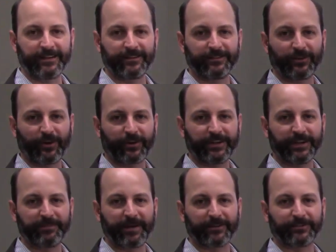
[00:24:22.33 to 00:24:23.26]
in
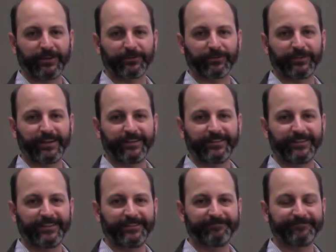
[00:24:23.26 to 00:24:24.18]
talking about central
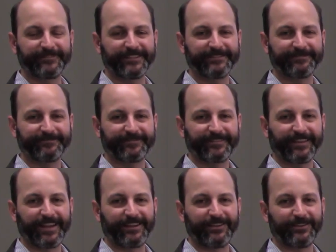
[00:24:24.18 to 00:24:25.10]
tendency.
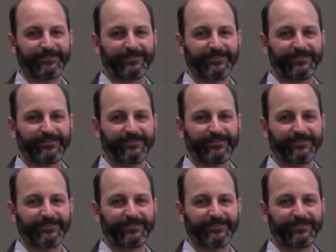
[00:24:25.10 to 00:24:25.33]
Thank you.